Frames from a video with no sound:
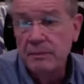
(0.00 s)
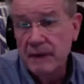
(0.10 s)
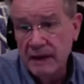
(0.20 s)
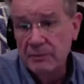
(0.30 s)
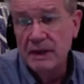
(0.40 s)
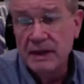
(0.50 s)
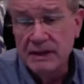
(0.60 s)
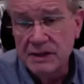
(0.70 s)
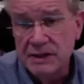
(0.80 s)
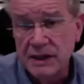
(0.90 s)
have been
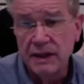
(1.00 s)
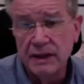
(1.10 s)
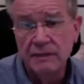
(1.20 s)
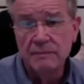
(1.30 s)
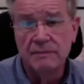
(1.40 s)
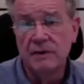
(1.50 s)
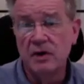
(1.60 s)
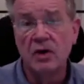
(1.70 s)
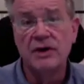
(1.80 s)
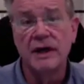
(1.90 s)
necessary. They're
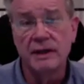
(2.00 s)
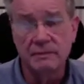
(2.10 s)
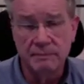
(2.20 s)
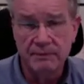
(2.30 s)
all done.